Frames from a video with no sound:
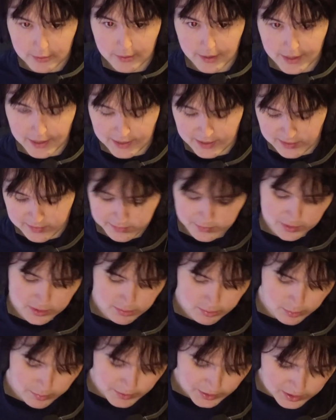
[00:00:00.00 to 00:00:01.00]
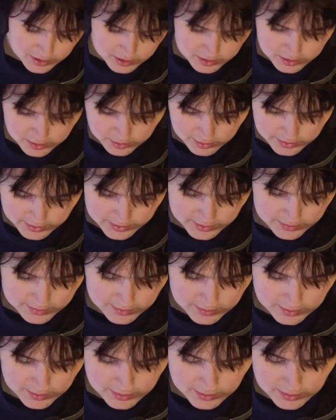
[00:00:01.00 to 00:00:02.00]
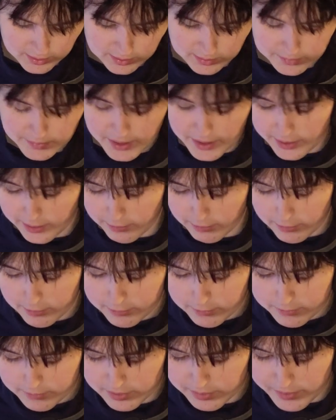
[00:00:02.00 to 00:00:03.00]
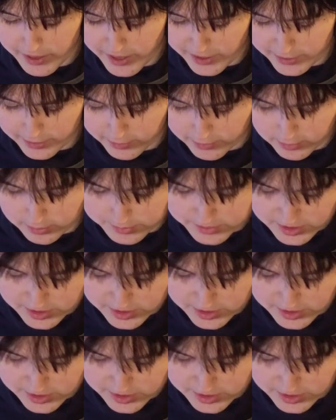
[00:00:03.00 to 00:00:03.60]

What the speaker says: you have multiple pages, you can hit the arrow, the back arrow up